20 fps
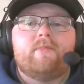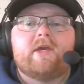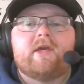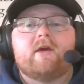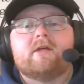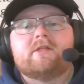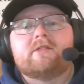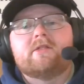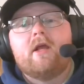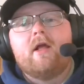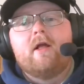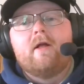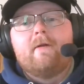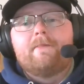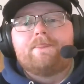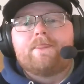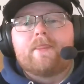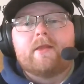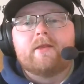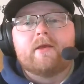Because
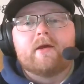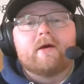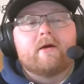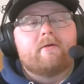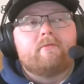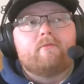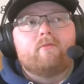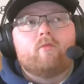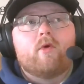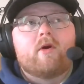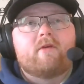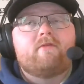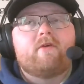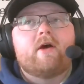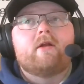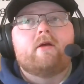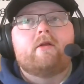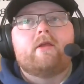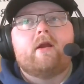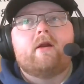the one
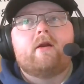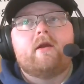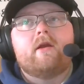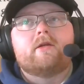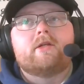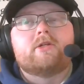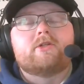final area